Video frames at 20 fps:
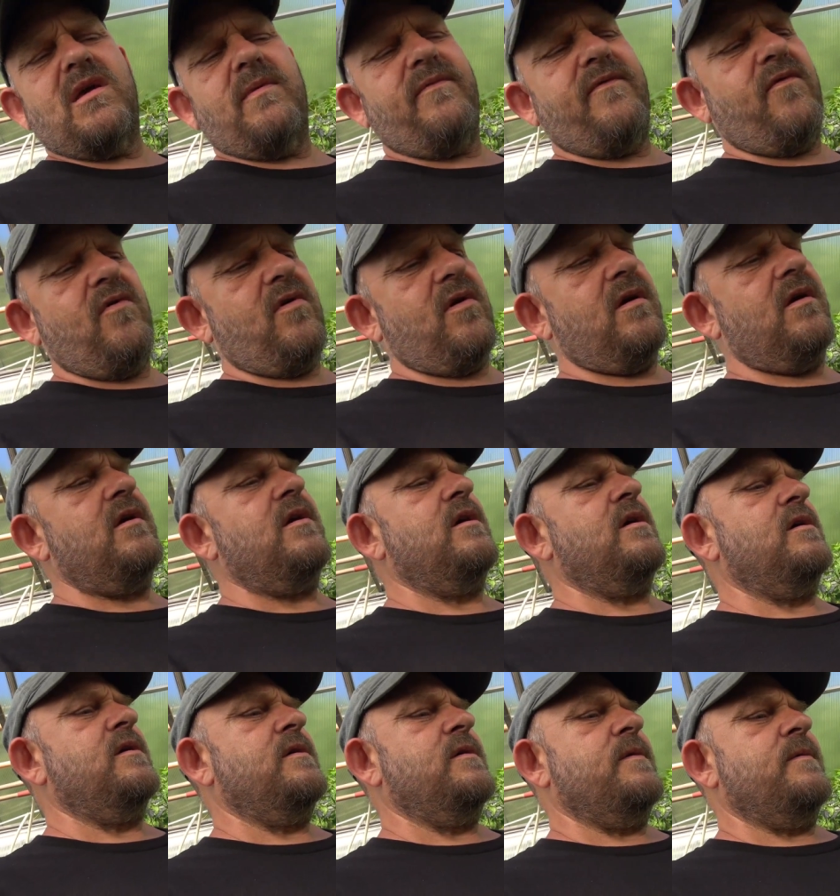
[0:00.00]
up for it.
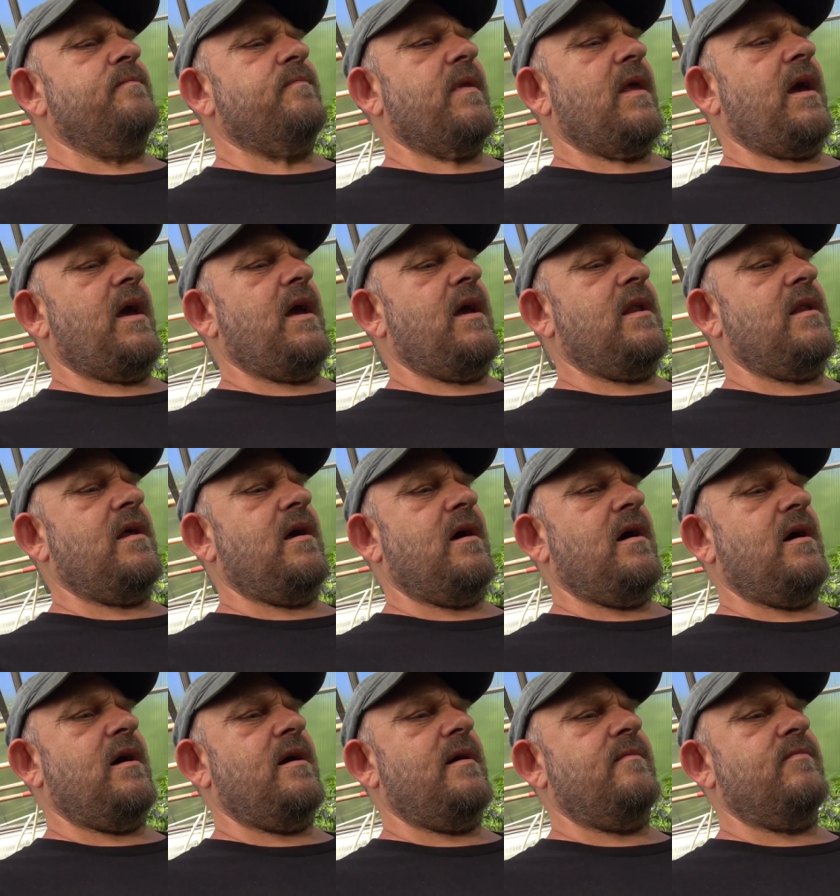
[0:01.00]
And
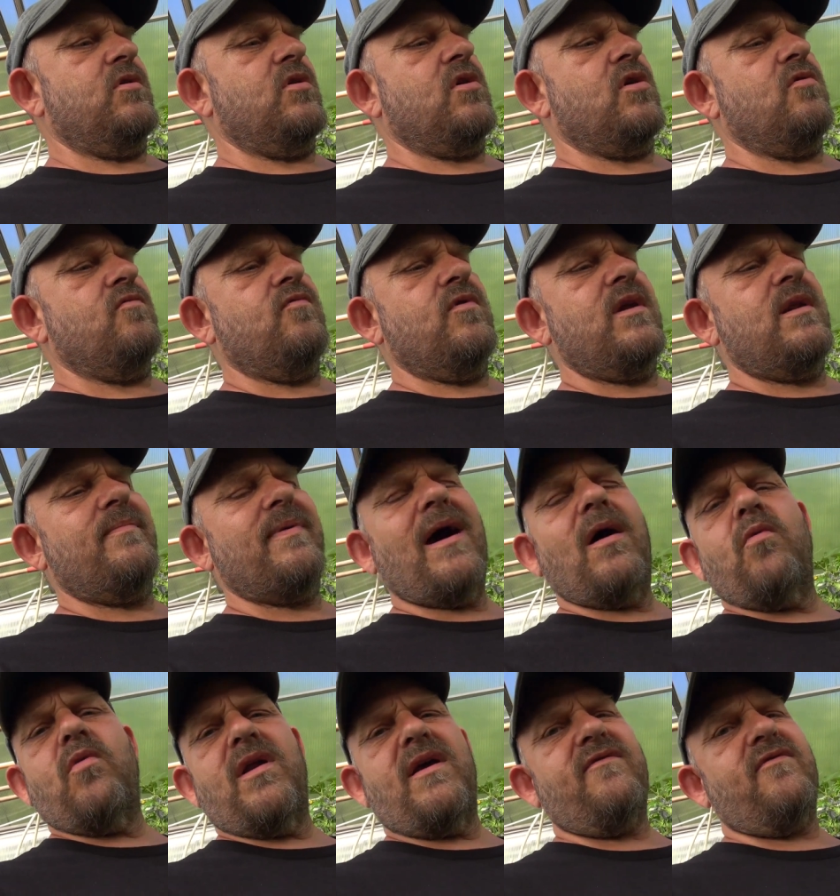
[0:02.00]
um, you can read
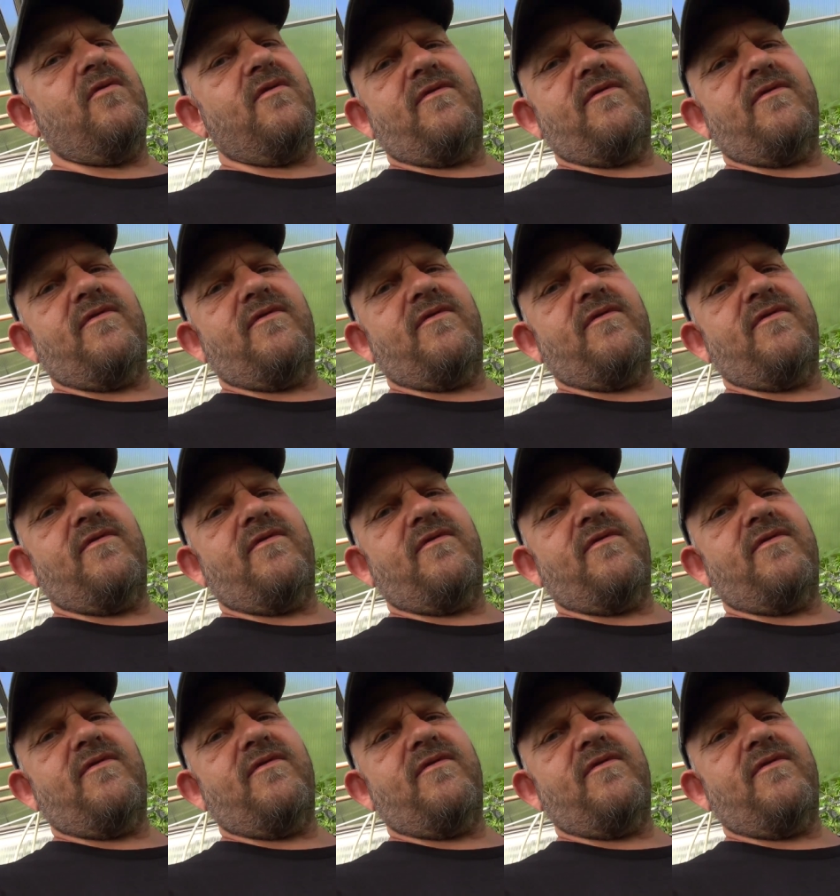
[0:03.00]
about whatever